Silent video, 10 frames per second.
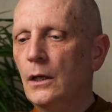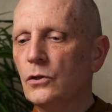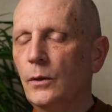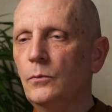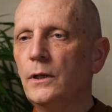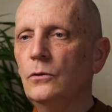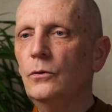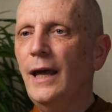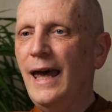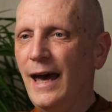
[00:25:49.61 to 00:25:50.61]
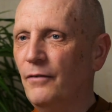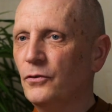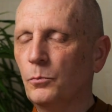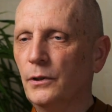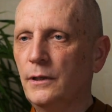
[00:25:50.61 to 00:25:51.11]
So anyway, you don't have
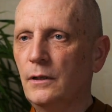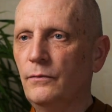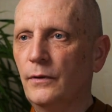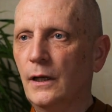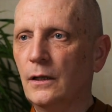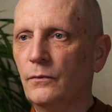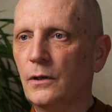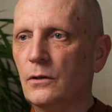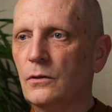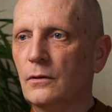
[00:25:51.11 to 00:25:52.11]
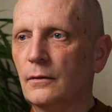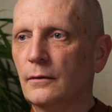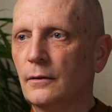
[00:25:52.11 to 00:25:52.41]
to believe any of this.